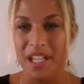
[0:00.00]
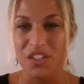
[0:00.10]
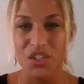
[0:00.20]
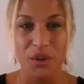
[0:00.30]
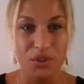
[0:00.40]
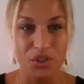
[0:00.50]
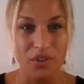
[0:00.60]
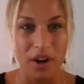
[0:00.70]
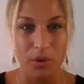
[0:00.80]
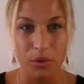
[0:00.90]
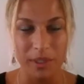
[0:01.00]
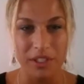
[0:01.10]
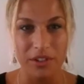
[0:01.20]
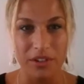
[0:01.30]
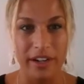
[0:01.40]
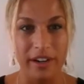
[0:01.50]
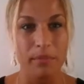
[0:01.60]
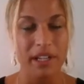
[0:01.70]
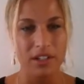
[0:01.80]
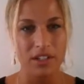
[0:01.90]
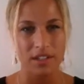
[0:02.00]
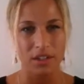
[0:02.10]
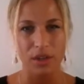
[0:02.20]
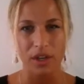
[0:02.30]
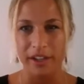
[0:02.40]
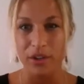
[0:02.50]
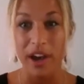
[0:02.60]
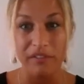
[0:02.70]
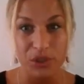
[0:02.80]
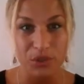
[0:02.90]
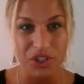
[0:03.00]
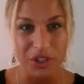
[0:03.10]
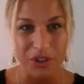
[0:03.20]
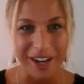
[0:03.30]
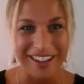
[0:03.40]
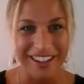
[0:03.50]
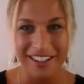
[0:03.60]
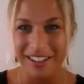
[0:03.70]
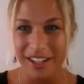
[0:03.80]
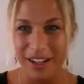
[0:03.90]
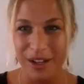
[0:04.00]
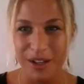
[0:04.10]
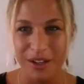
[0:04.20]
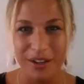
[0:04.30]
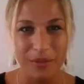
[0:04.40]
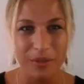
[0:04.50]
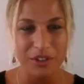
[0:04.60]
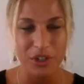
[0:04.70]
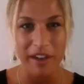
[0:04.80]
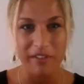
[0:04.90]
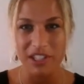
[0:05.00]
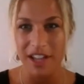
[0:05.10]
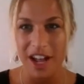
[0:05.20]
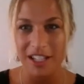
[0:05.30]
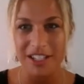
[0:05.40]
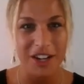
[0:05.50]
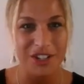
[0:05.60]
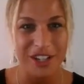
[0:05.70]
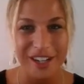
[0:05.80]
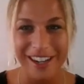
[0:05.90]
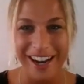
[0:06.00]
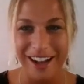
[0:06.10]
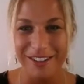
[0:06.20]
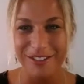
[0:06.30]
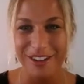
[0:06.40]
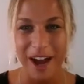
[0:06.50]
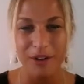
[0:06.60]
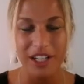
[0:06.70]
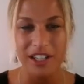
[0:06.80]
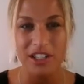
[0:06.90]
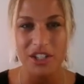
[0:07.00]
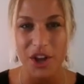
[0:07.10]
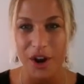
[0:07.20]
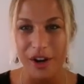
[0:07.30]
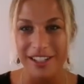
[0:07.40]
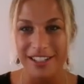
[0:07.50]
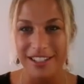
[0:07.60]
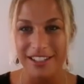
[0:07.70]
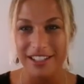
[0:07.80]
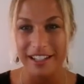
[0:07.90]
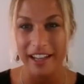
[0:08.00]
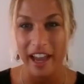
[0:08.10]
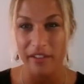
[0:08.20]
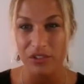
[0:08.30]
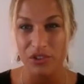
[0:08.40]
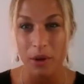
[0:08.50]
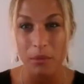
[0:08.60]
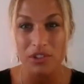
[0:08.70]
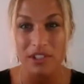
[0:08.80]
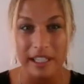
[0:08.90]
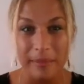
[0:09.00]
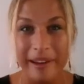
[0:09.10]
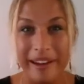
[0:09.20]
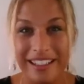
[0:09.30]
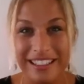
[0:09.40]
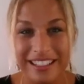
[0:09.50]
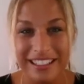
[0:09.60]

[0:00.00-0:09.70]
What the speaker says: so you struggled with your, because you have two children. Do you have a son, daughter? How did it start? Did you have trouble sleeping?